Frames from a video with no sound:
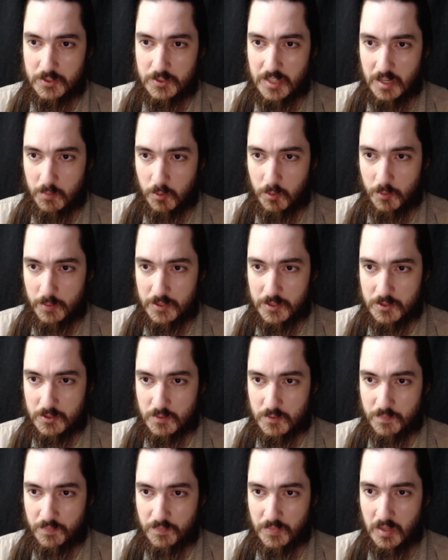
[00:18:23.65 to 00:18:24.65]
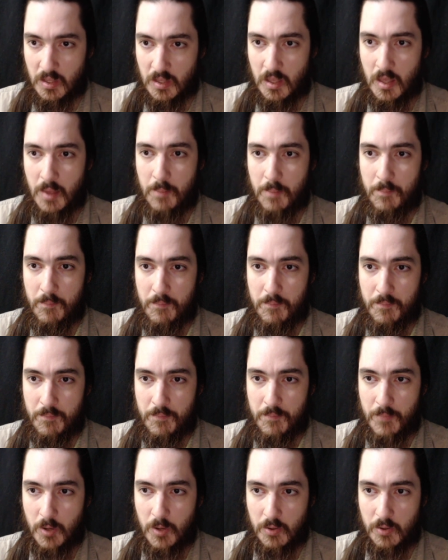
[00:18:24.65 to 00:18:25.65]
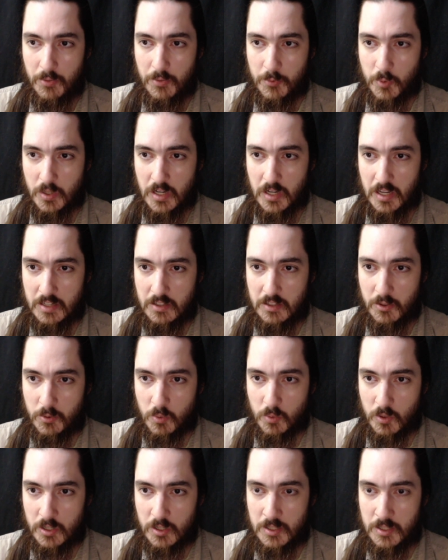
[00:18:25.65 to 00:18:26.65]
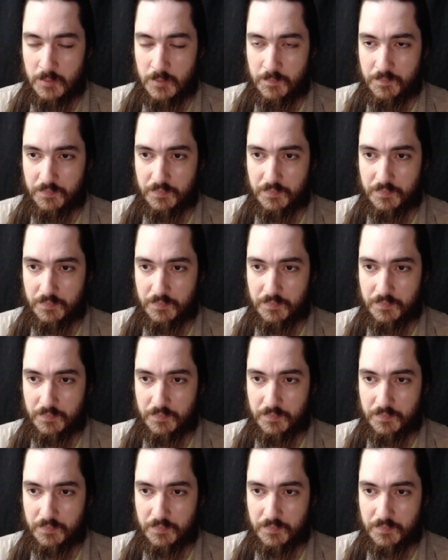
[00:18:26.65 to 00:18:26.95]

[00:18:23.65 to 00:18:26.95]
temperaments on 393.